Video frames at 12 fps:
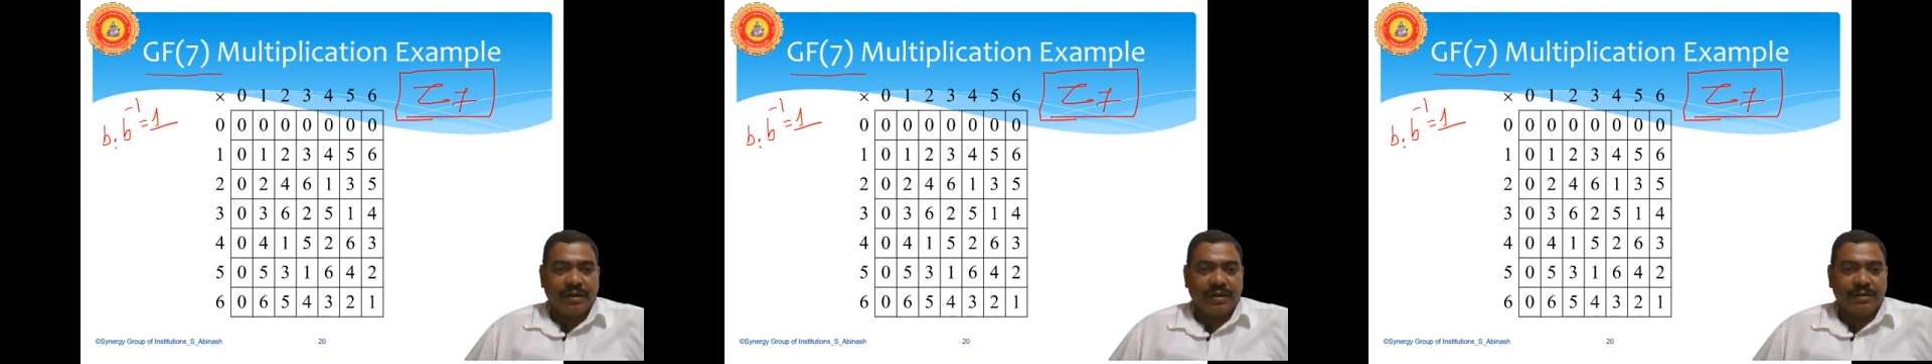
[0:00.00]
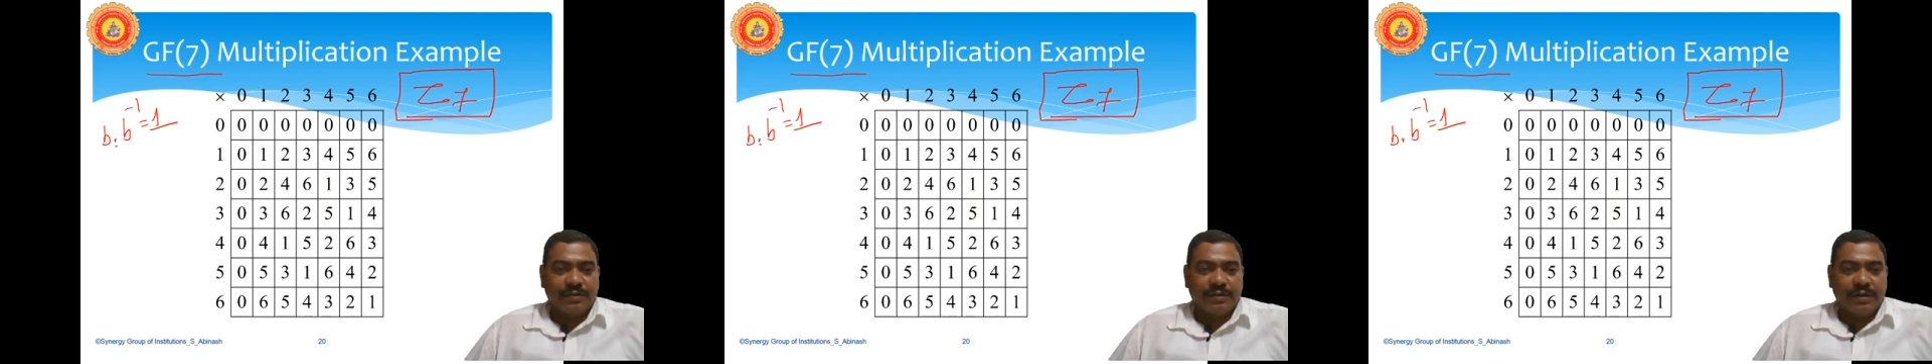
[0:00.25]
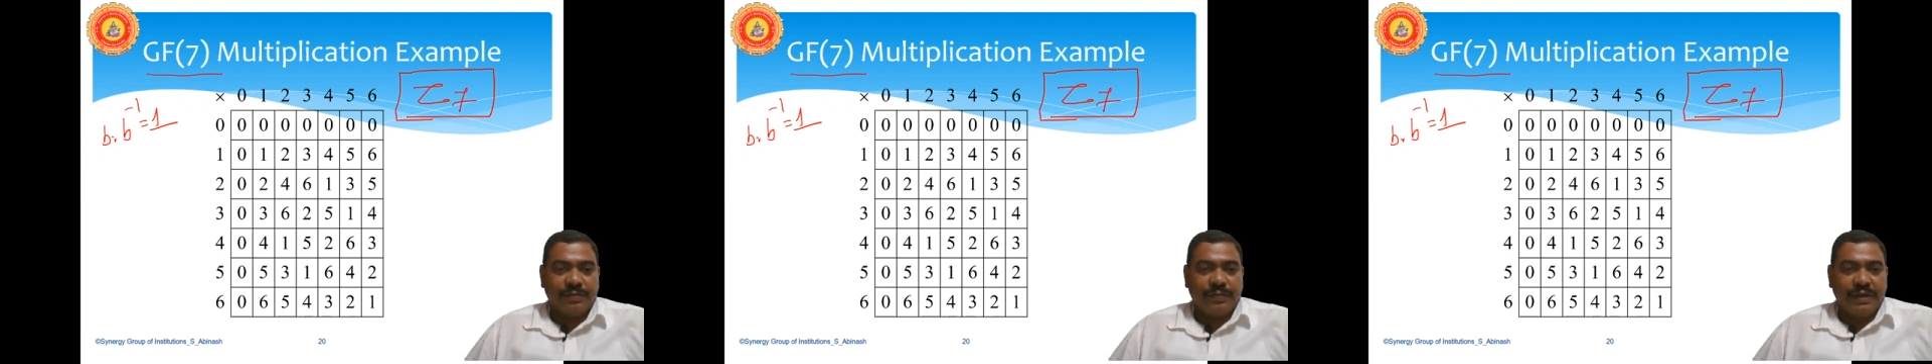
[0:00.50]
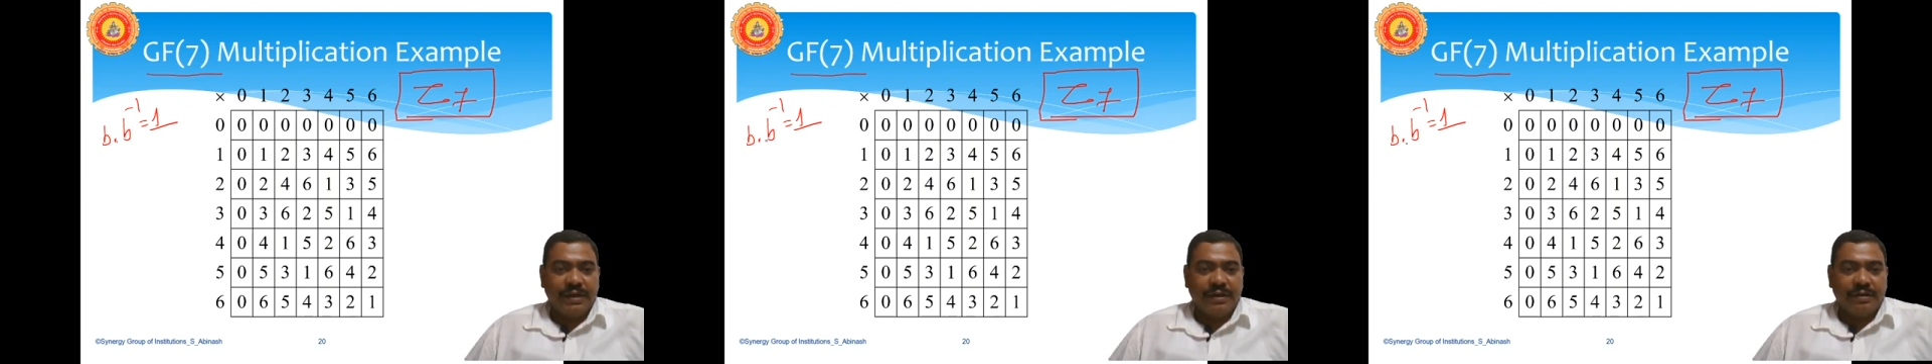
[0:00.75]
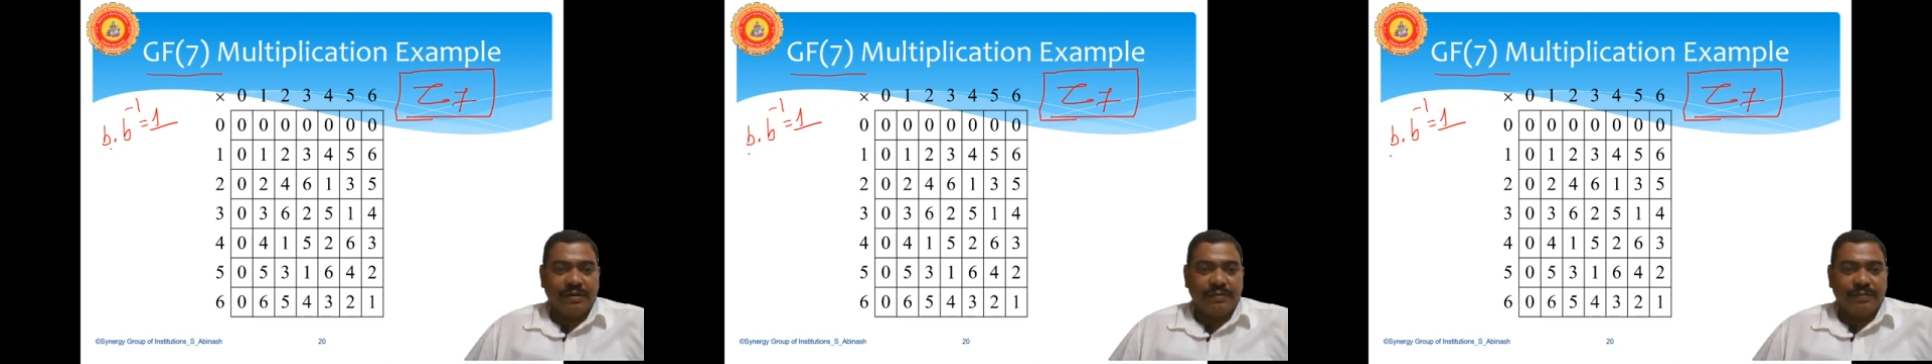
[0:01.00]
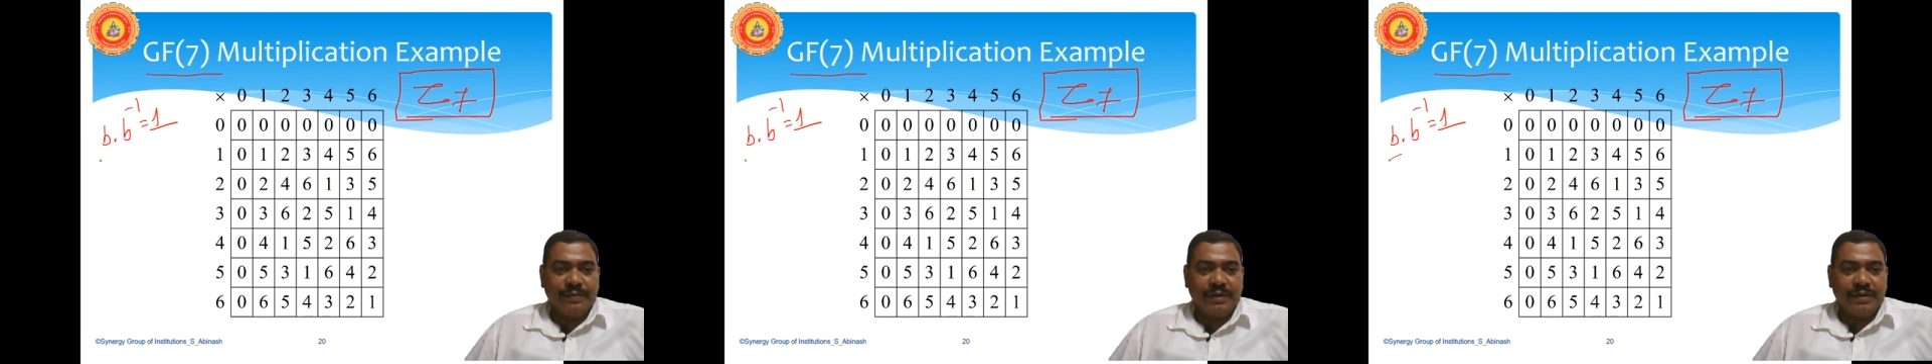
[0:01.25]
so that B dot
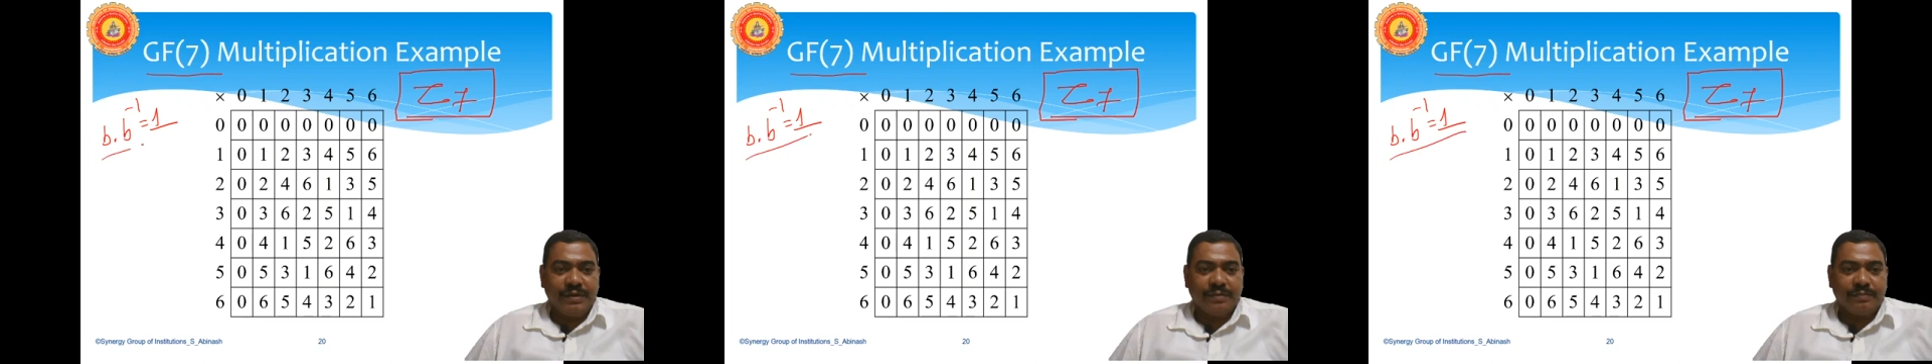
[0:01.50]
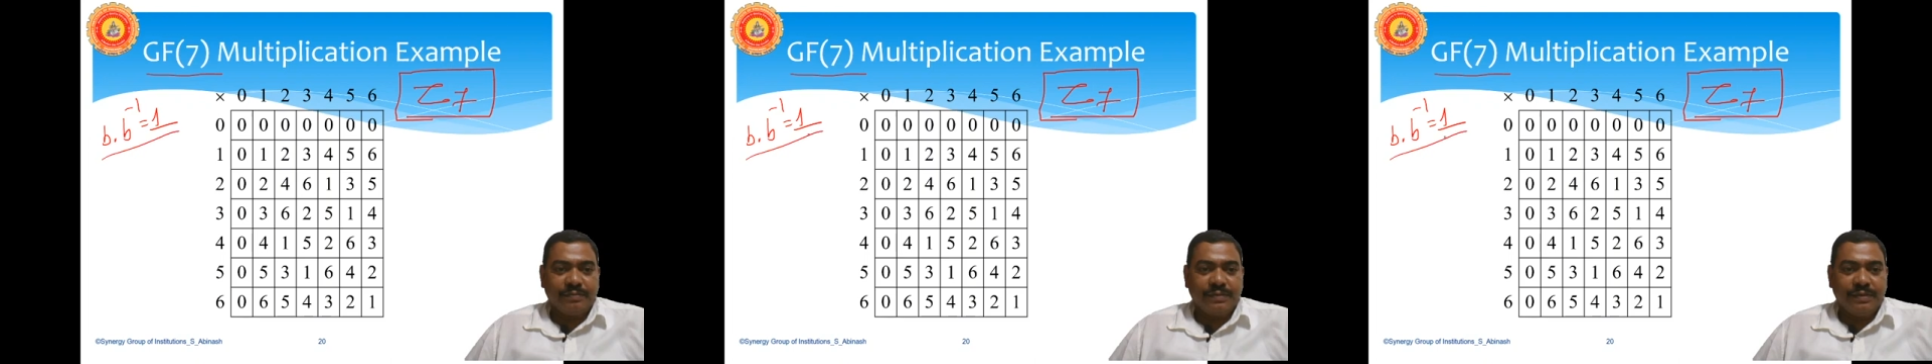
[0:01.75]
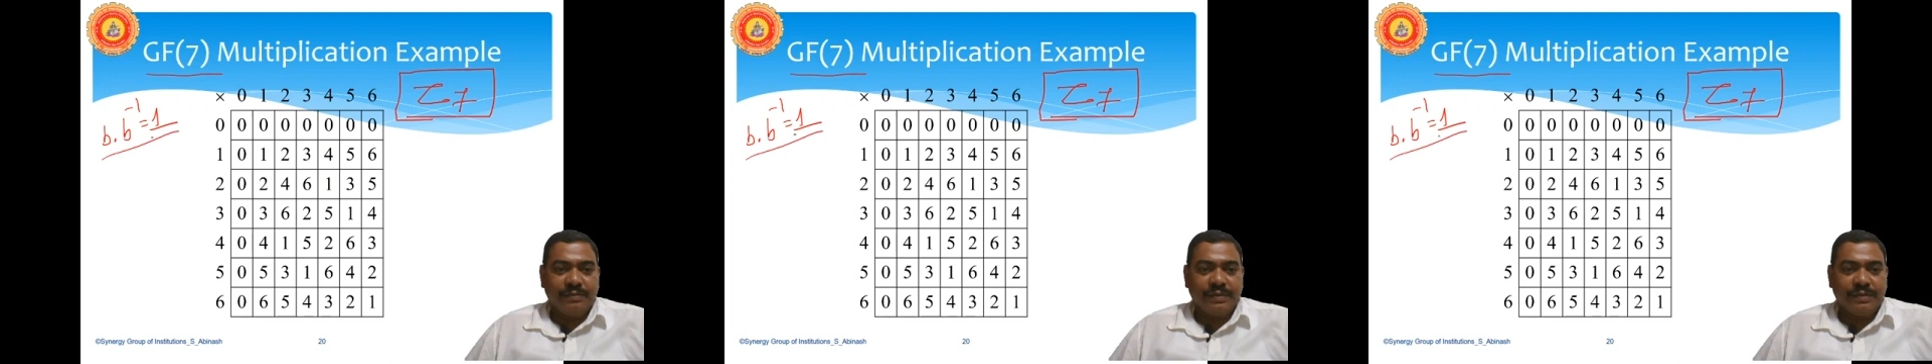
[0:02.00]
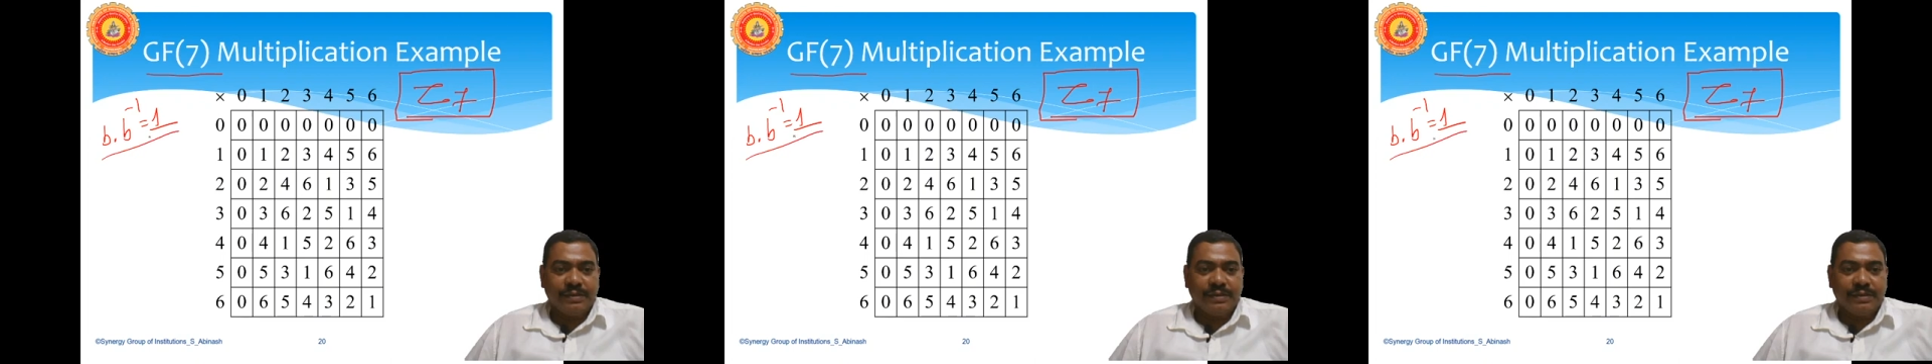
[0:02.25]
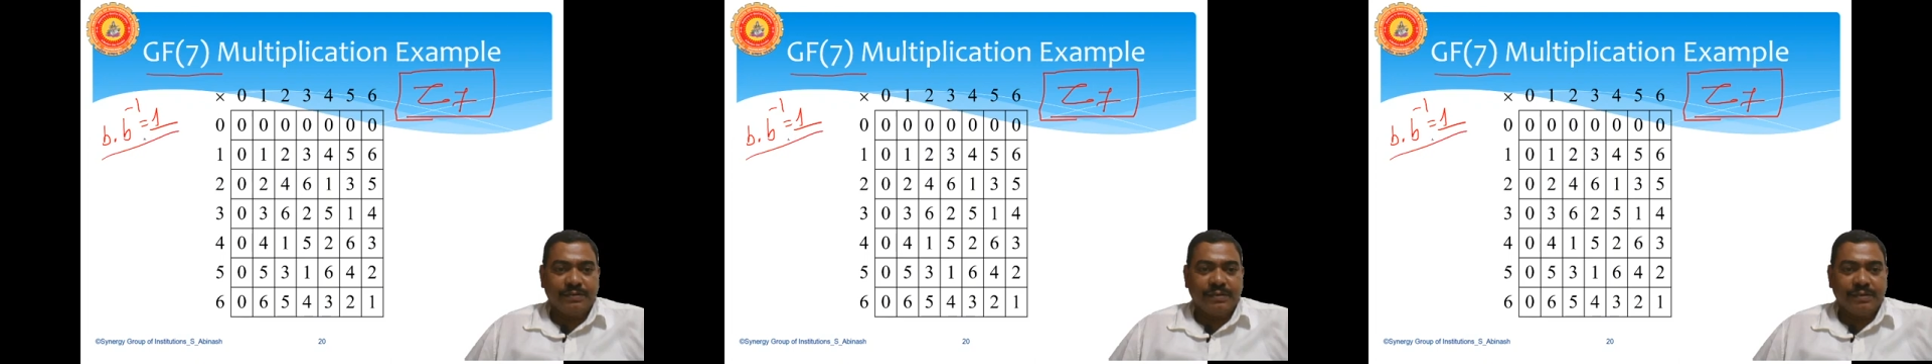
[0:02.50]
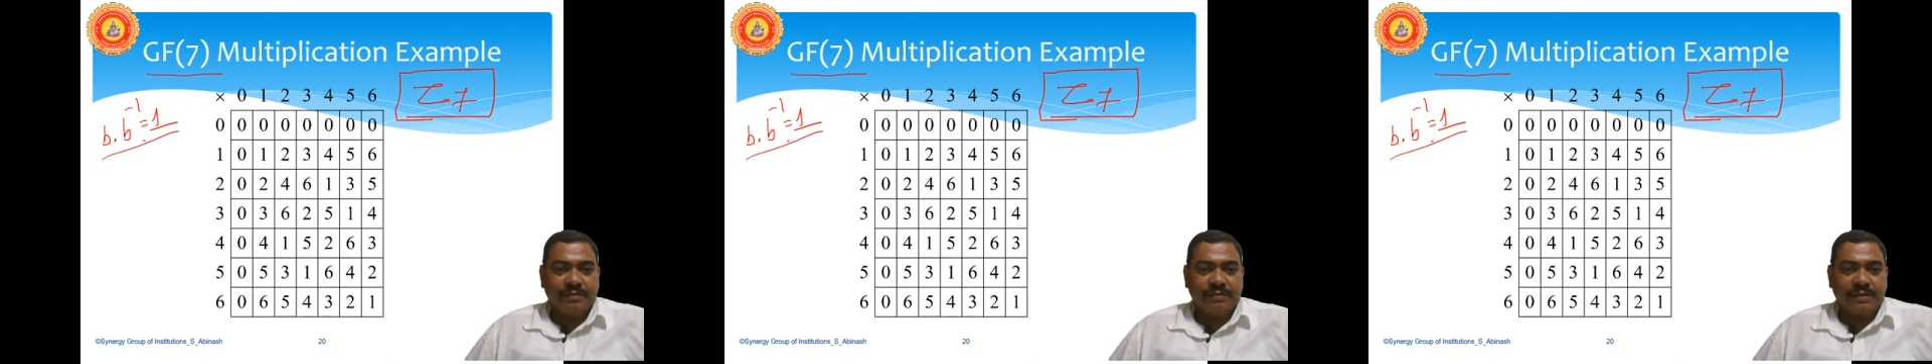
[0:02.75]
B of inverse is
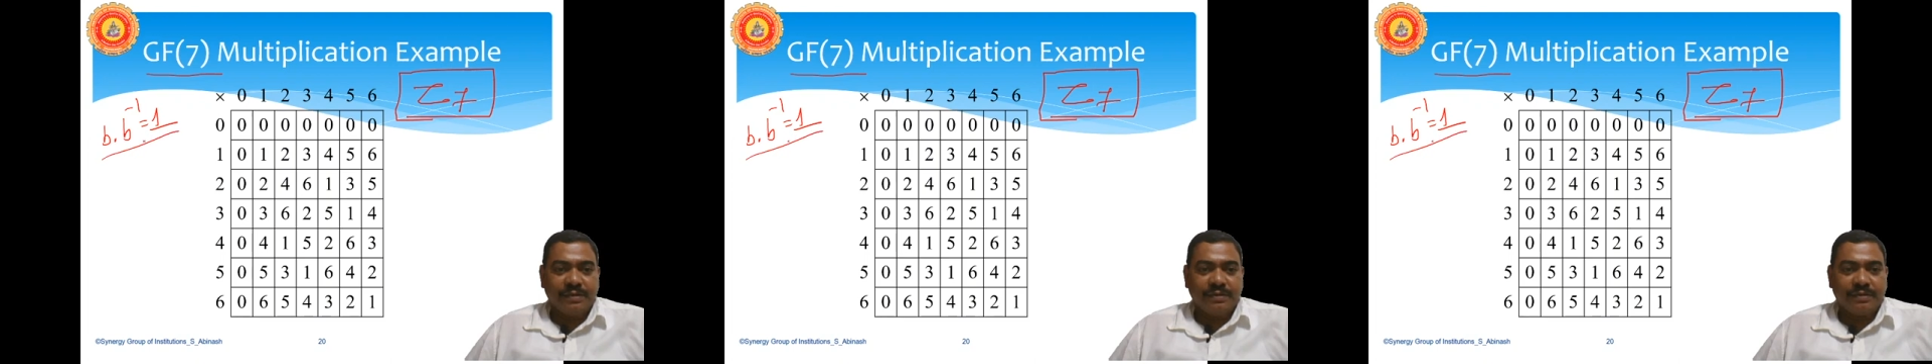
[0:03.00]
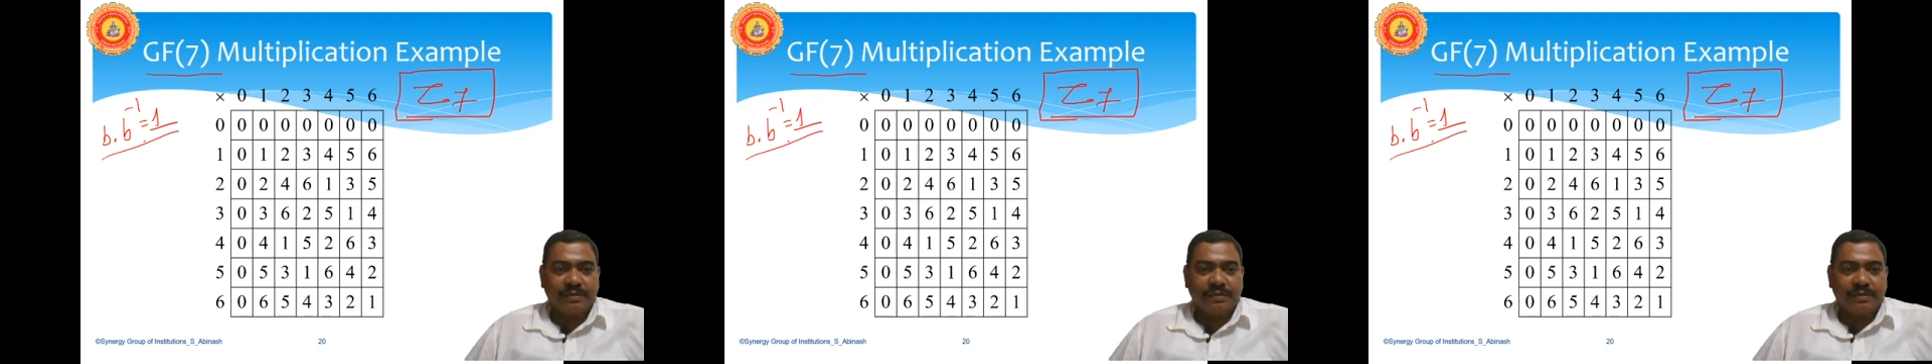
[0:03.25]
equal to 1,